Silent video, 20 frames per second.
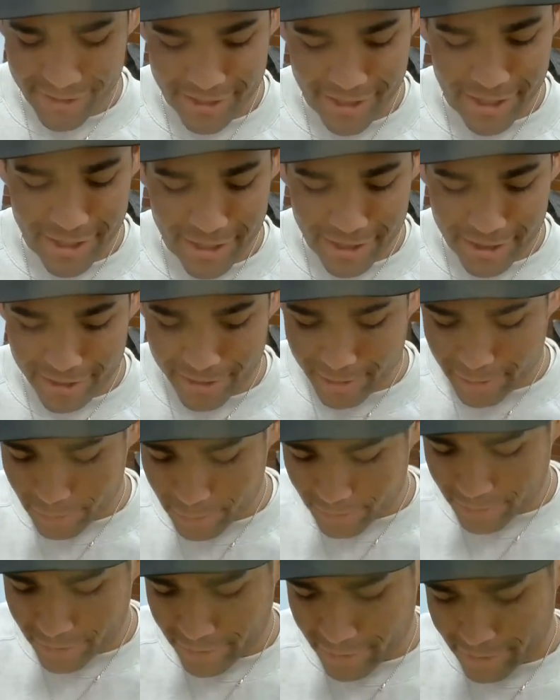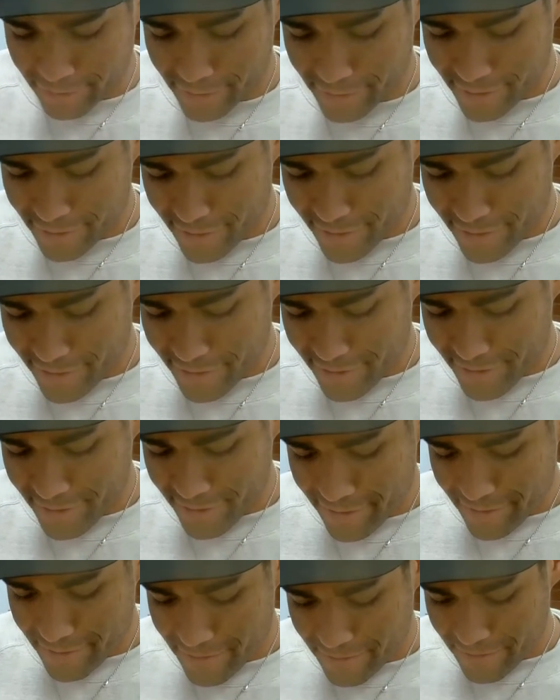Dang, if you personally want to get them, I'll do
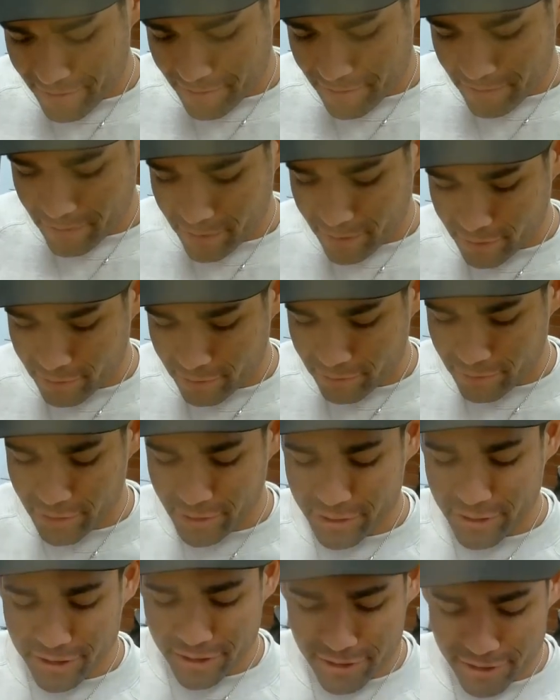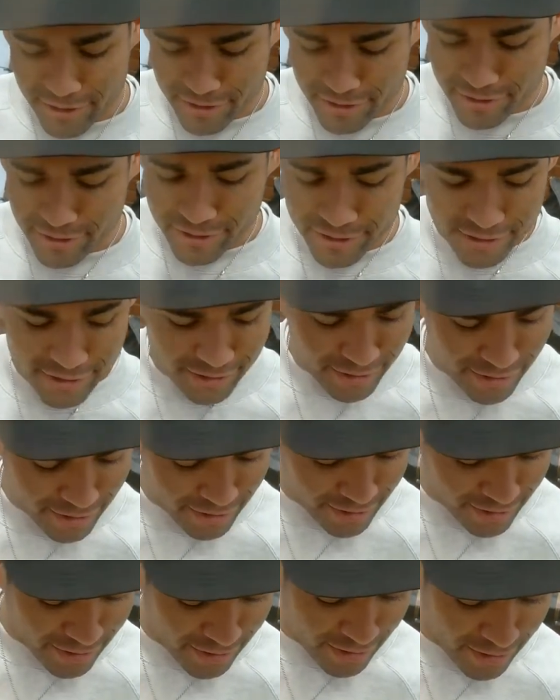50. But yeah. since, yeah, since it's
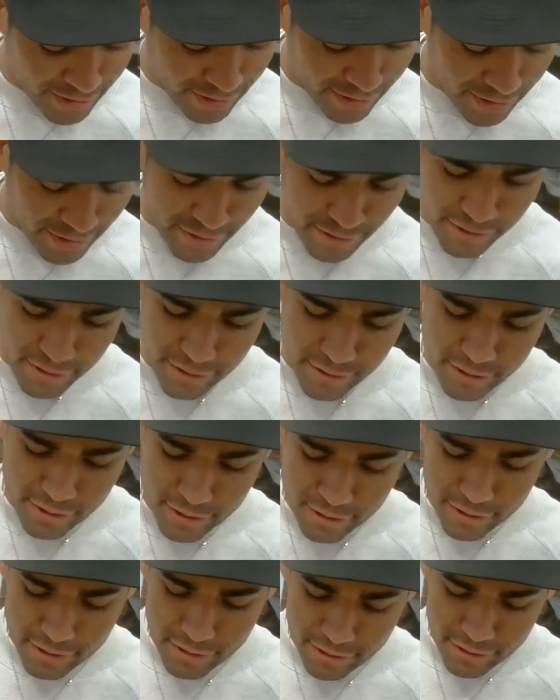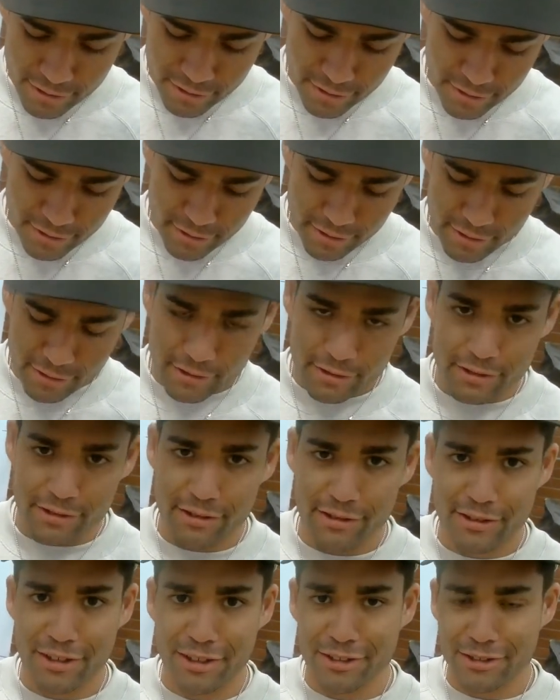me and you're cool, I'll probably do 25.
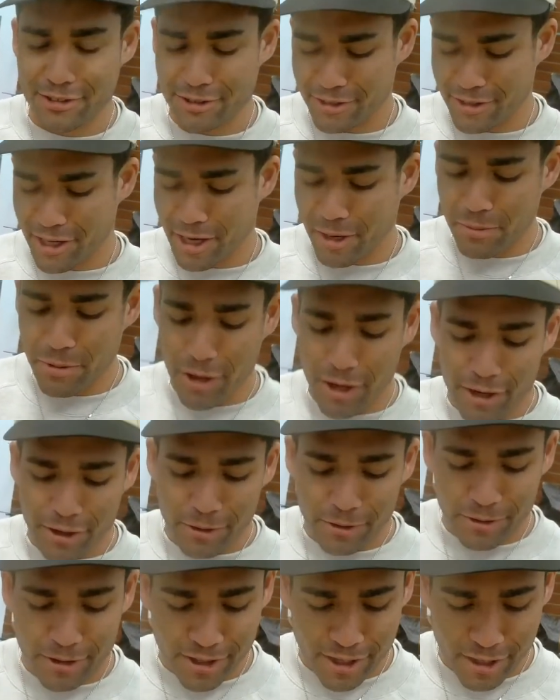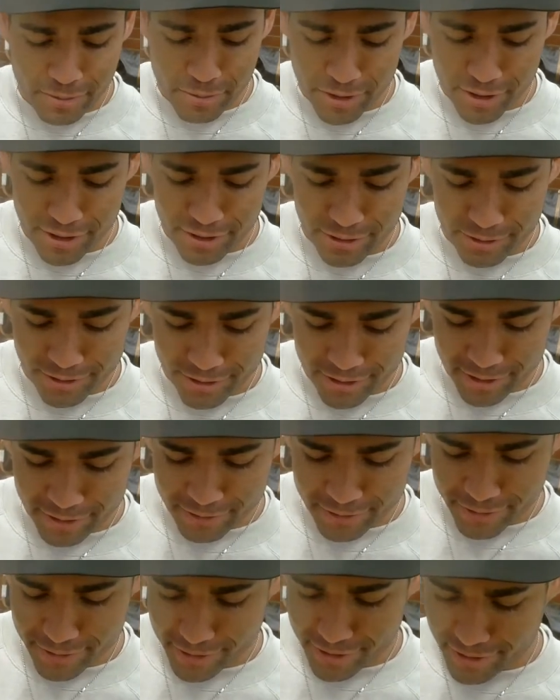Yeah. I'll probably yeah. hold up. I'll probably hold
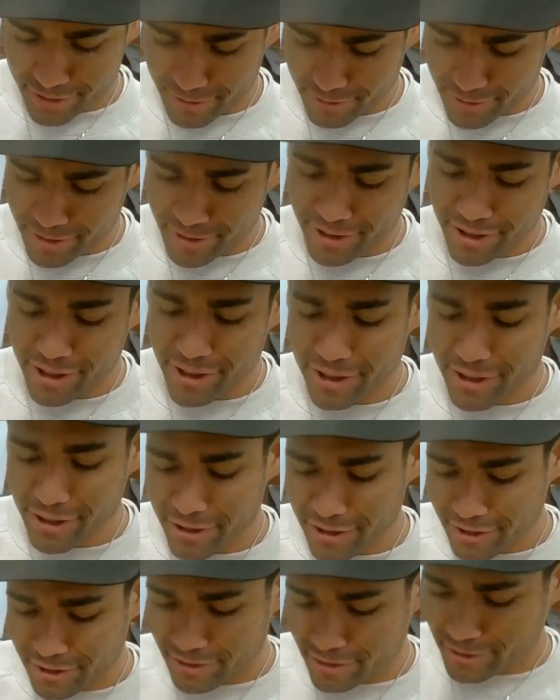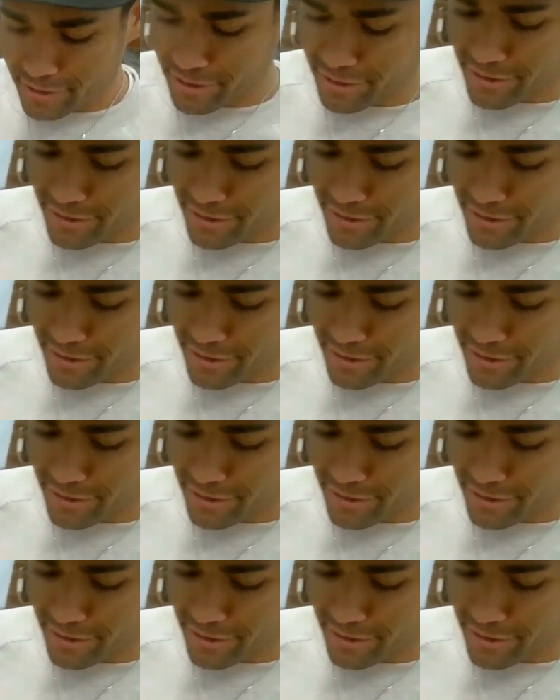off. You sure? Ah, these are